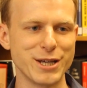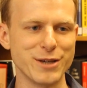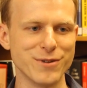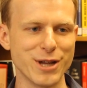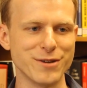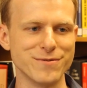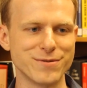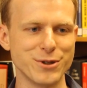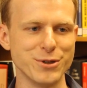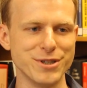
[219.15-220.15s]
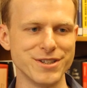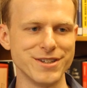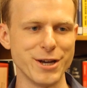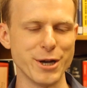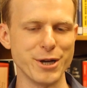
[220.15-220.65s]
give a lot of good
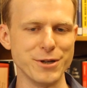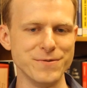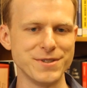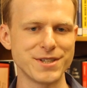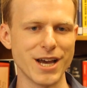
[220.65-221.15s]
narratives,